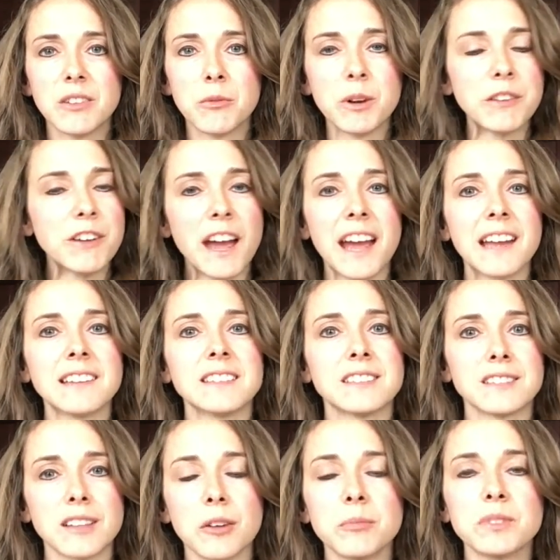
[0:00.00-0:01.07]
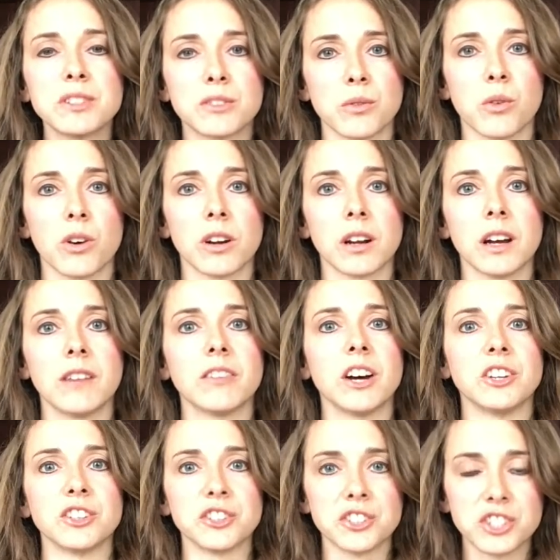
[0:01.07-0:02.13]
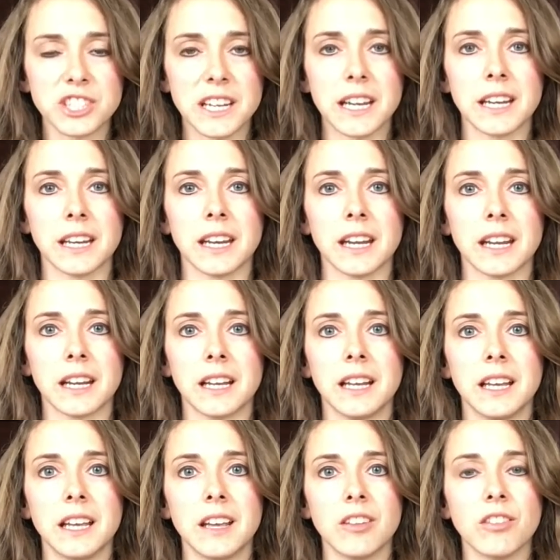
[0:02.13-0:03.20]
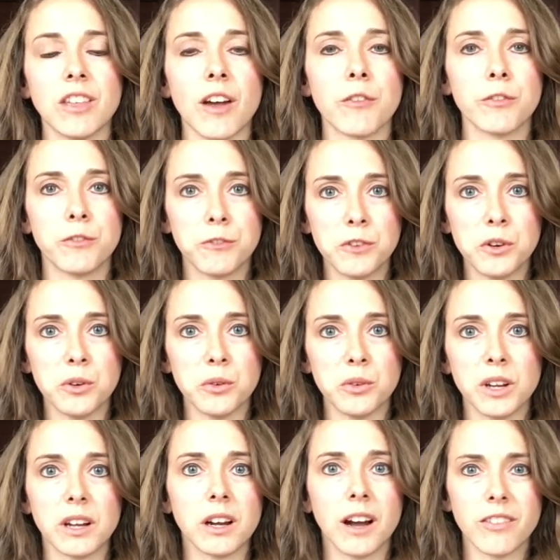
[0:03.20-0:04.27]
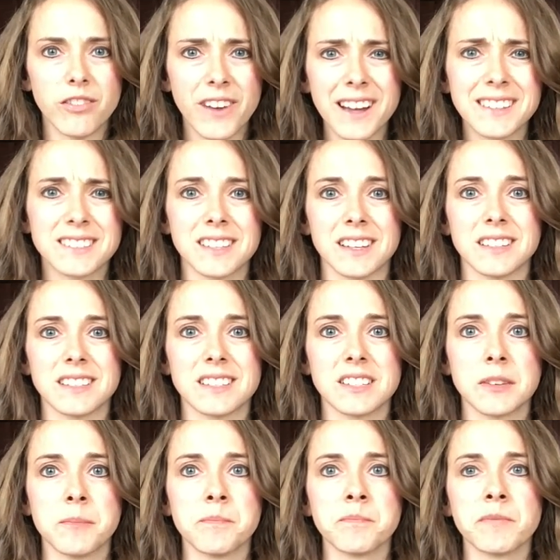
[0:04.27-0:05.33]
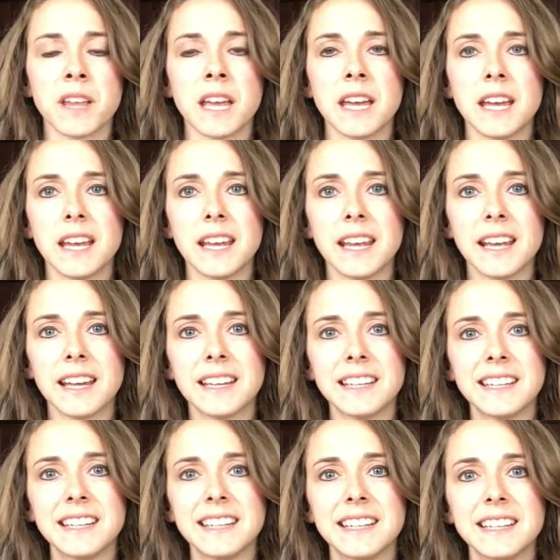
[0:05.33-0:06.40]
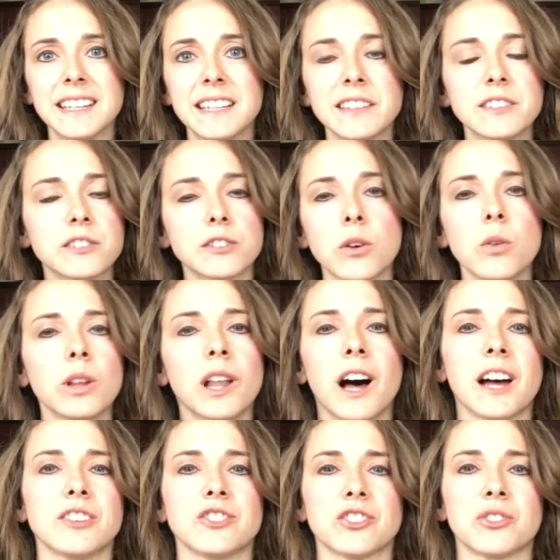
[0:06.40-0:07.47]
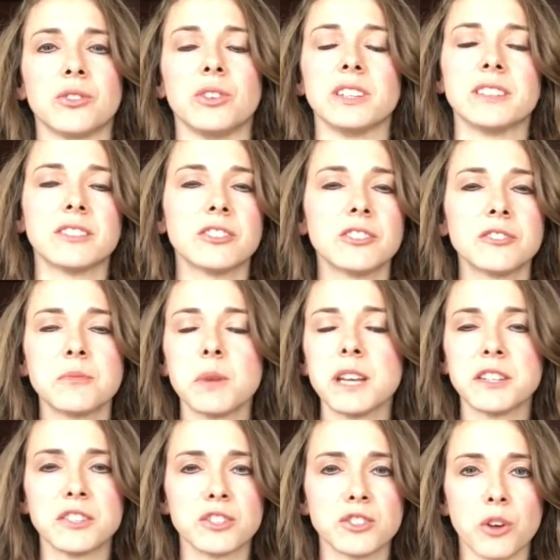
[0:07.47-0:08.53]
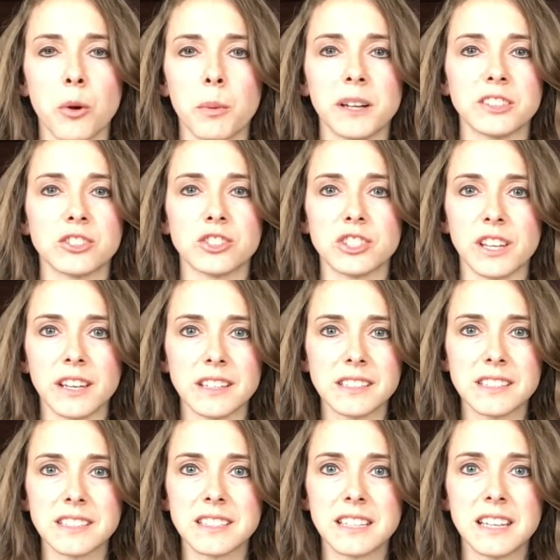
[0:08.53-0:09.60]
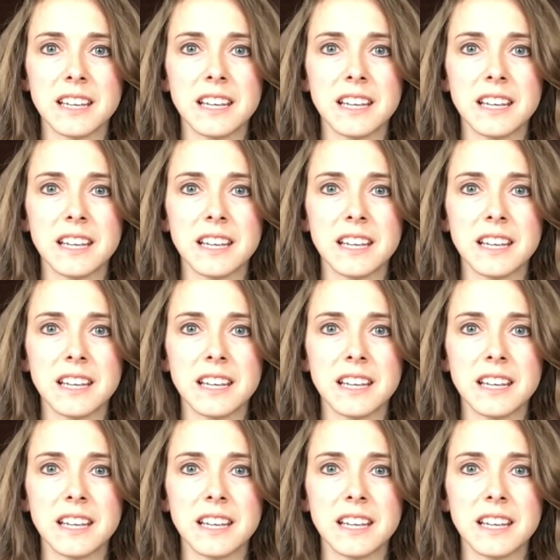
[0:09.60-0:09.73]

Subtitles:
we've had some sort of understanding that food affects us. And it's so logical, it just makes so much sense.